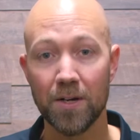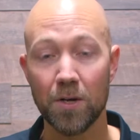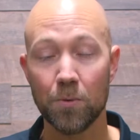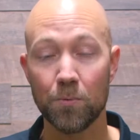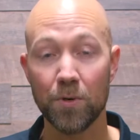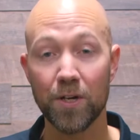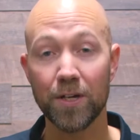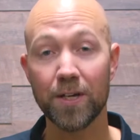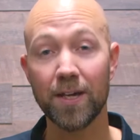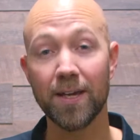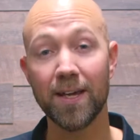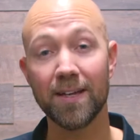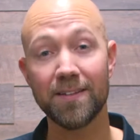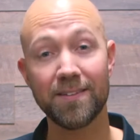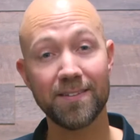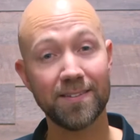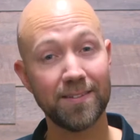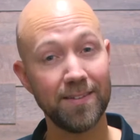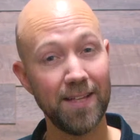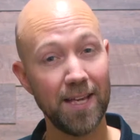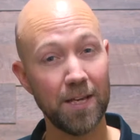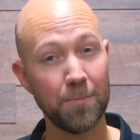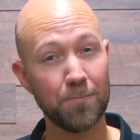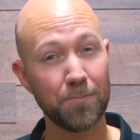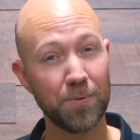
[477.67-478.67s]
where you can get
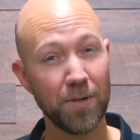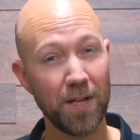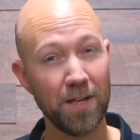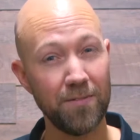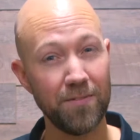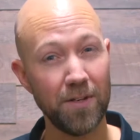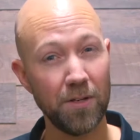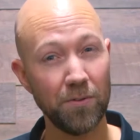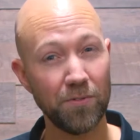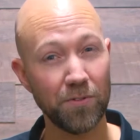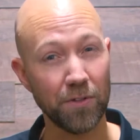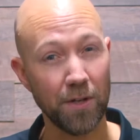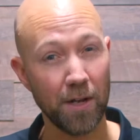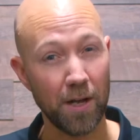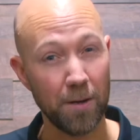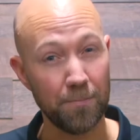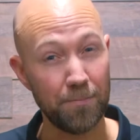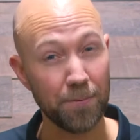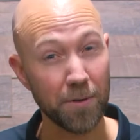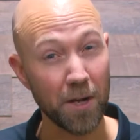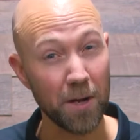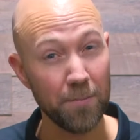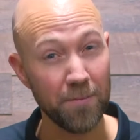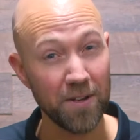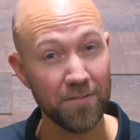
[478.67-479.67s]
sneak previews on
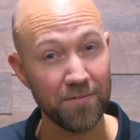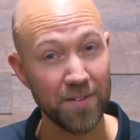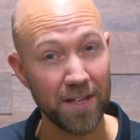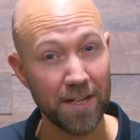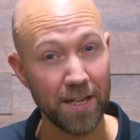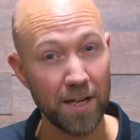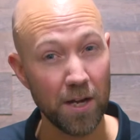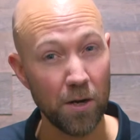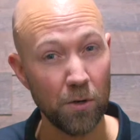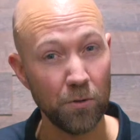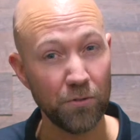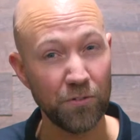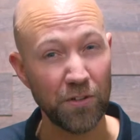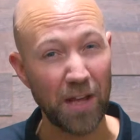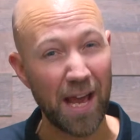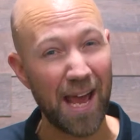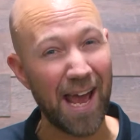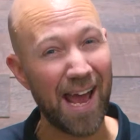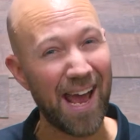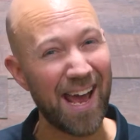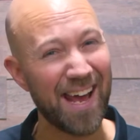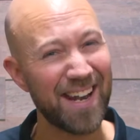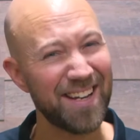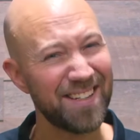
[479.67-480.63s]
upcoming videos and